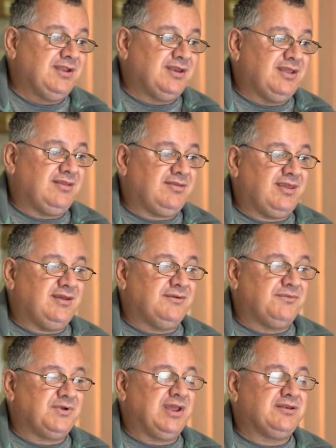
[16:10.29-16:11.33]
Now you see
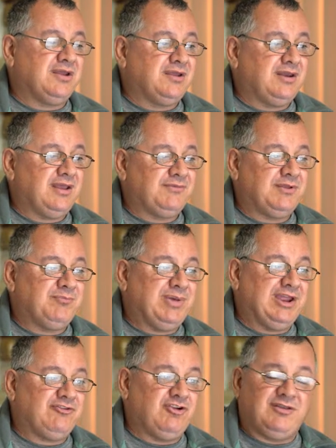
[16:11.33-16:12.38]
don't have the
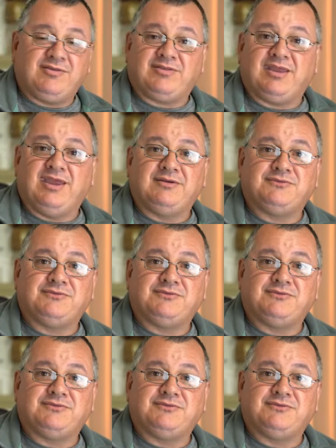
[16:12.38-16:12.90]
battery state